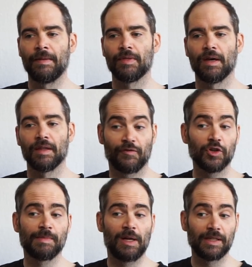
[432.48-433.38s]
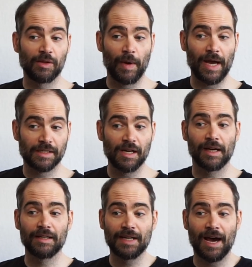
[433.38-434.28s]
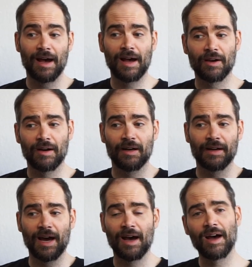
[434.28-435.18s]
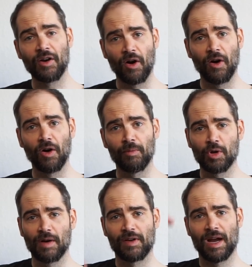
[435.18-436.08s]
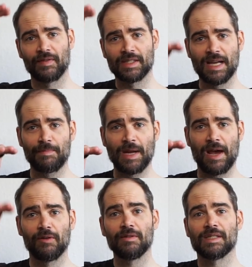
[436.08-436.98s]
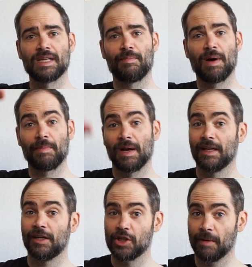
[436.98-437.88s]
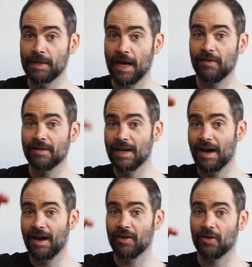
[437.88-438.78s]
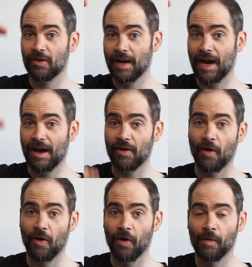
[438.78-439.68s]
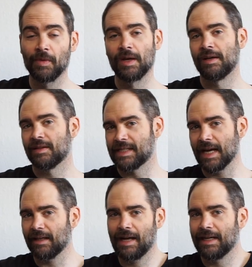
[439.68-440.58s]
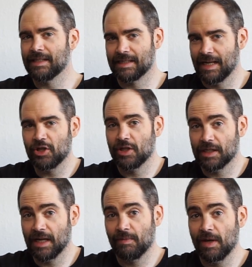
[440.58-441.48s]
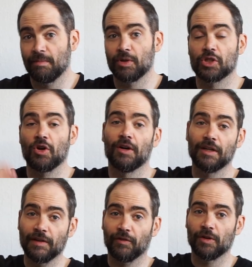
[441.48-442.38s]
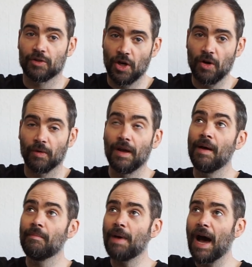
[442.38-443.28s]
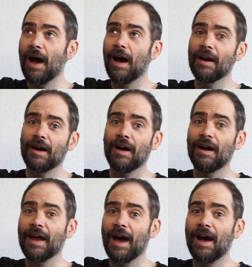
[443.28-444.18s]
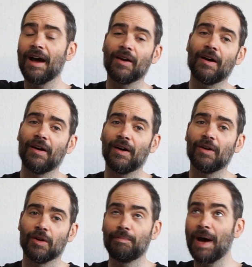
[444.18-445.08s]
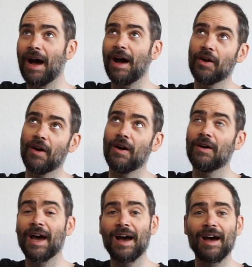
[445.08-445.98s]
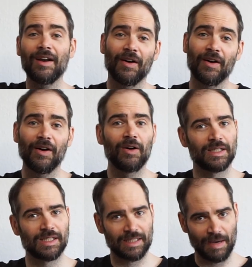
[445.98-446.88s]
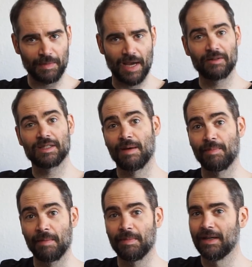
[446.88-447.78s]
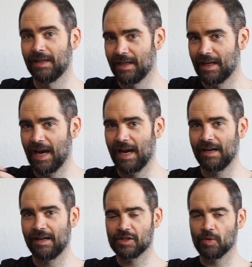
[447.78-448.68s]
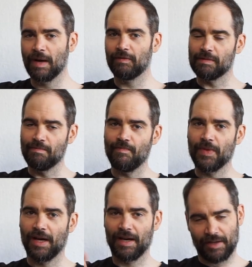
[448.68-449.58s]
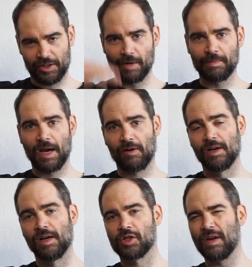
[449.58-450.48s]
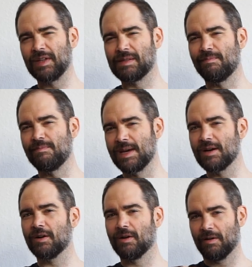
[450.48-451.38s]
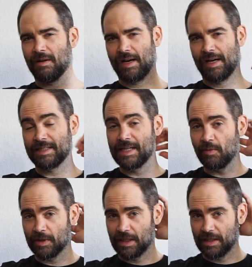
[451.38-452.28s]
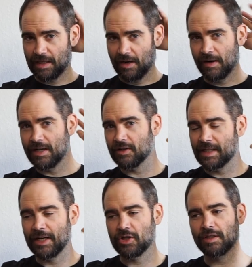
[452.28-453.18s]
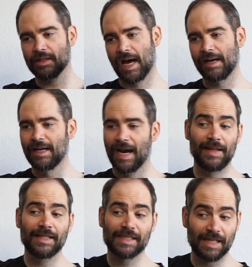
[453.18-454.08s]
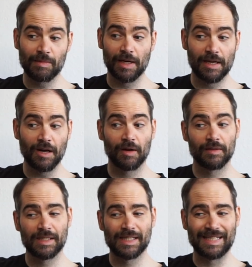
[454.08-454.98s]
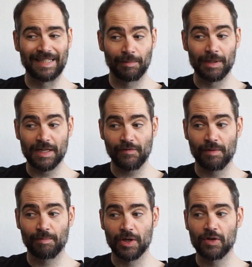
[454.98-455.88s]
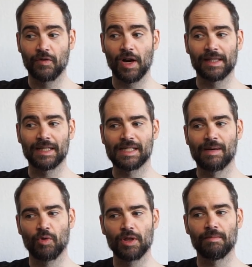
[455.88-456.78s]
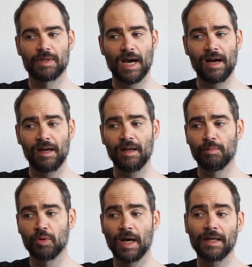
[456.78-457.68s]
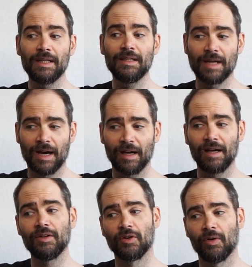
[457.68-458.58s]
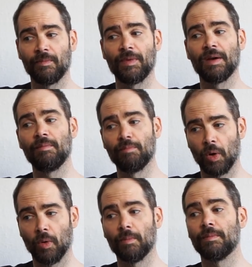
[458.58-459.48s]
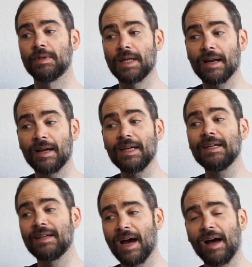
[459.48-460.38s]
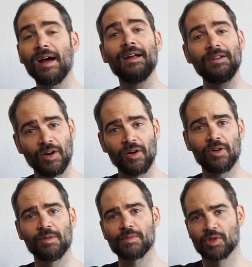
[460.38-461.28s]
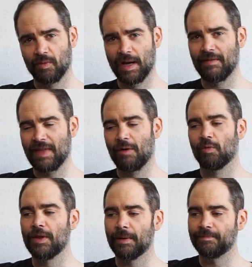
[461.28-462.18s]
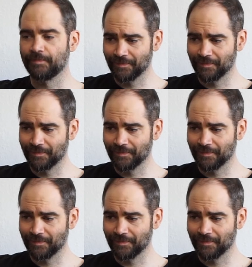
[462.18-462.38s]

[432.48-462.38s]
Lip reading: The first melody, the way I sung it, da da da da, you have kind of a step down, step up, and then a jump down, da da da da. The second line is essentially the same thing, but just on a different tone, ba da da da, or ba da da da. It's a step down, step up, and so we have these, and then a jump down. So you have these mirror sequences, and our ears catch onto that, and that's the same thing here. This is a little bit different, but you've got that same rhythm, da boo da dee da dom, boom, da da dee da dom. So we have that rhythm.